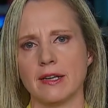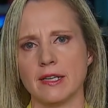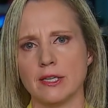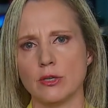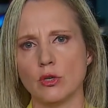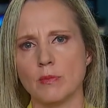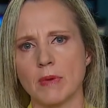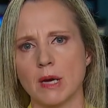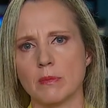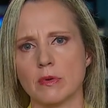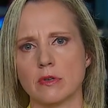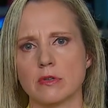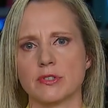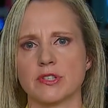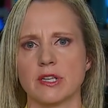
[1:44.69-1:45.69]
EU
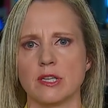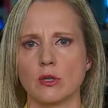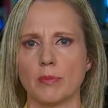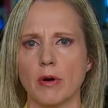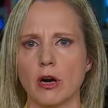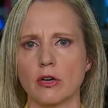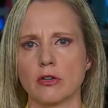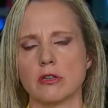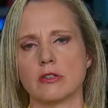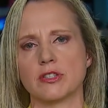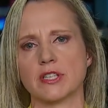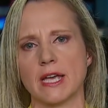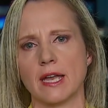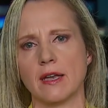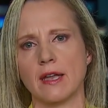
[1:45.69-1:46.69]
members, EU
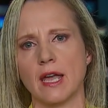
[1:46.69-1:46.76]
partners, and,